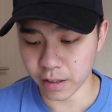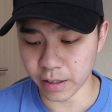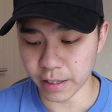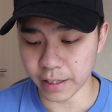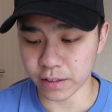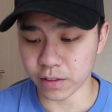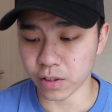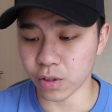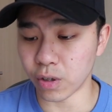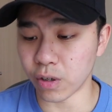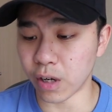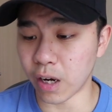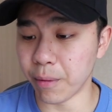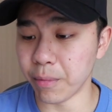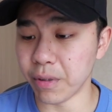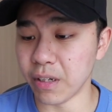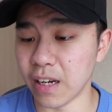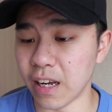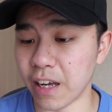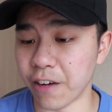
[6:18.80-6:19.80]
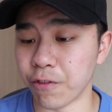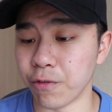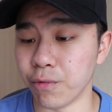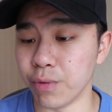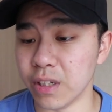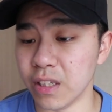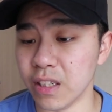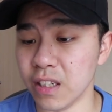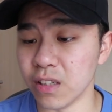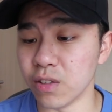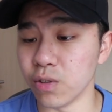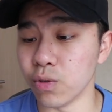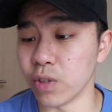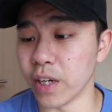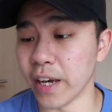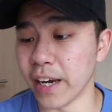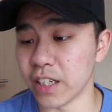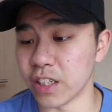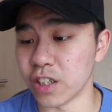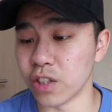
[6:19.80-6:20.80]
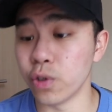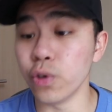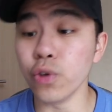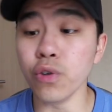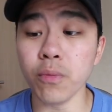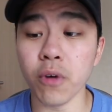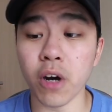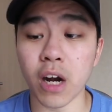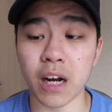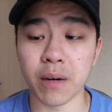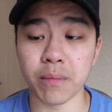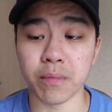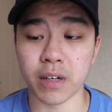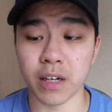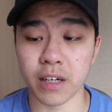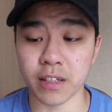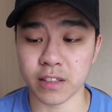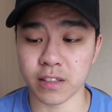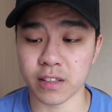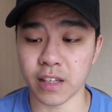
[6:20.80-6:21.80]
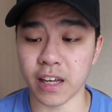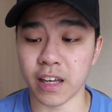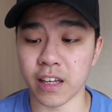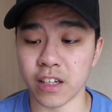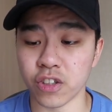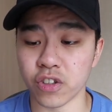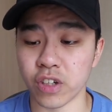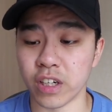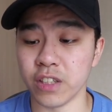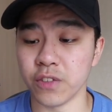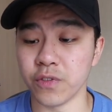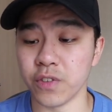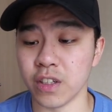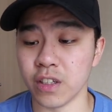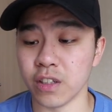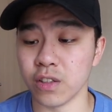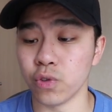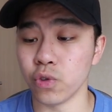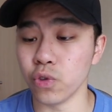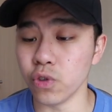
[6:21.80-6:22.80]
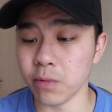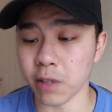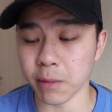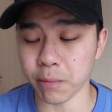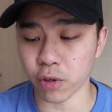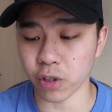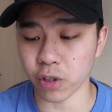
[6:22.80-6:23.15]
Alright, so how many left? We need to catch 2 more Abras and transfer 2 more